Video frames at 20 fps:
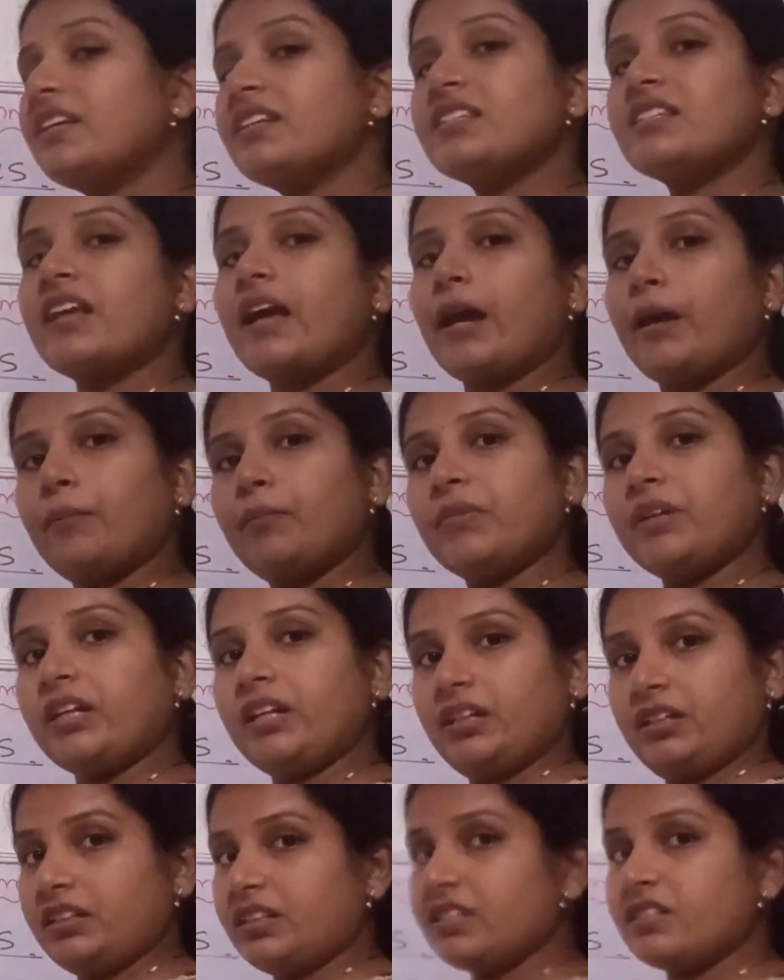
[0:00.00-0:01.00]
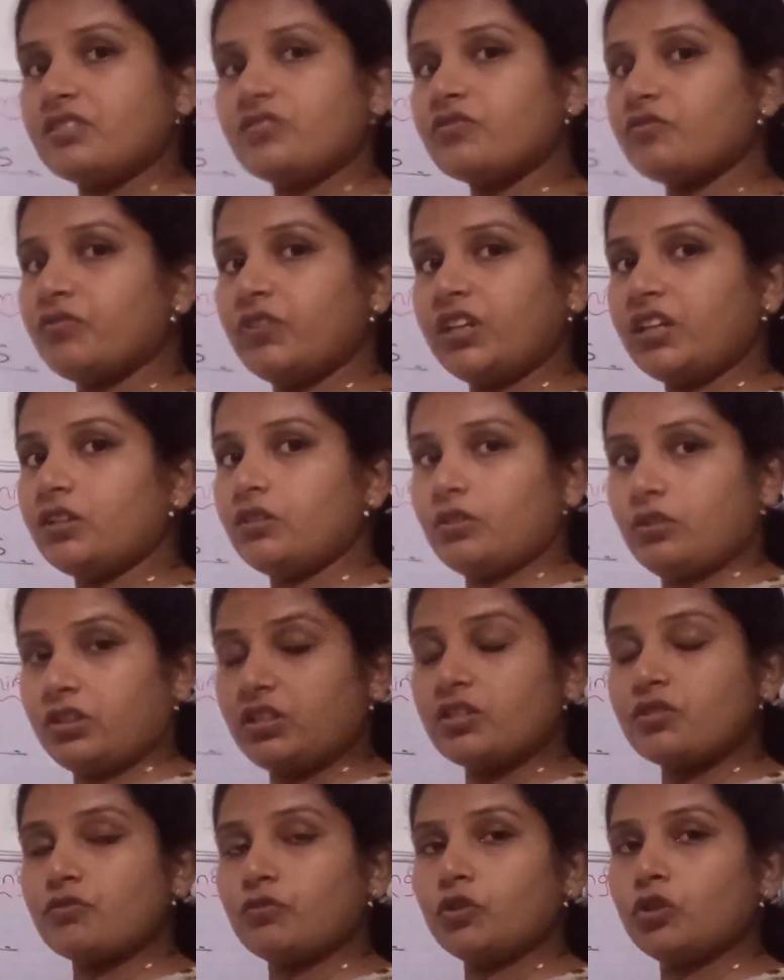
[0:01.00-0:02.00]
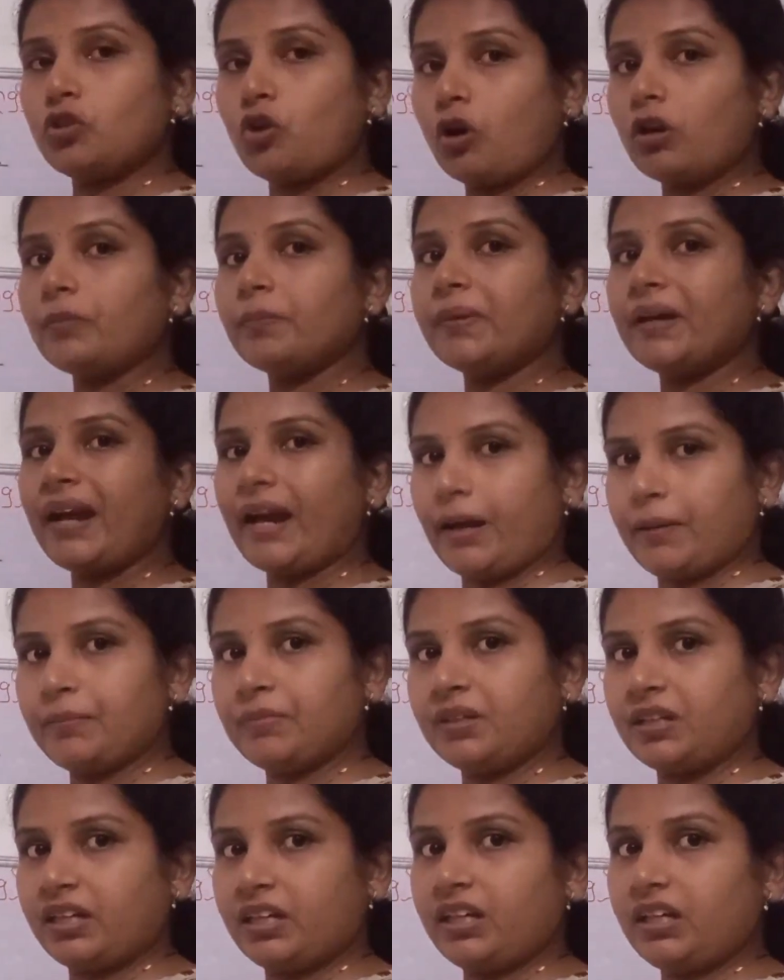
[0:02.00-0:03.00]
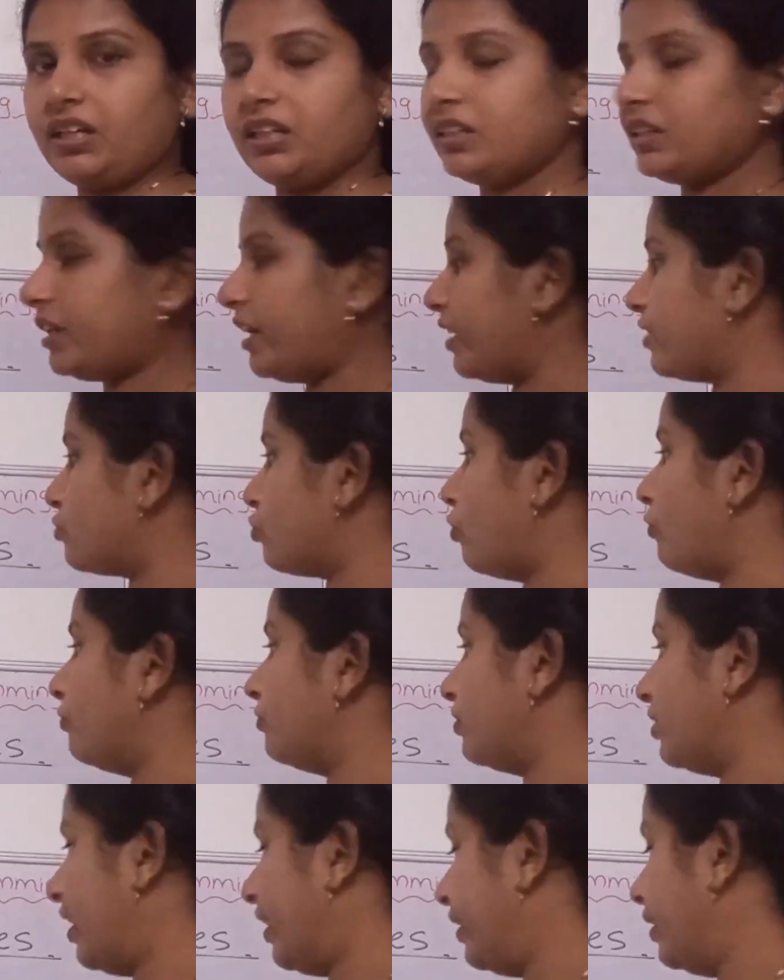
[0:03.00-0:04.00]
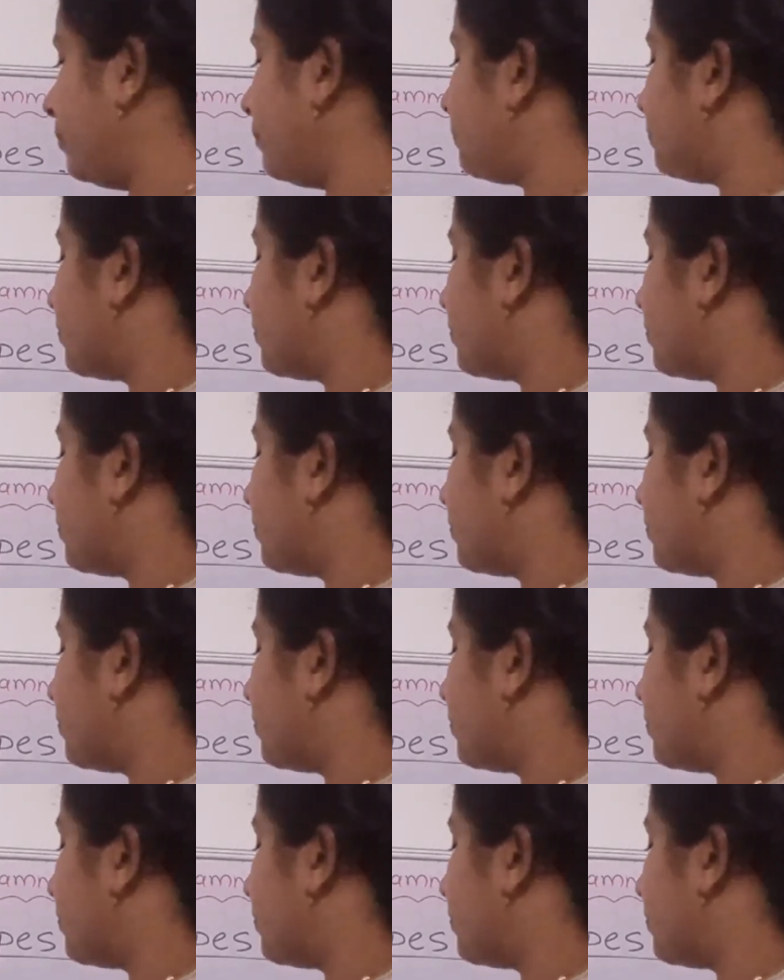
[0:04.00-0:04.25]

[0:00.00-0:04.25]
this empty, this would not be empty in case of type.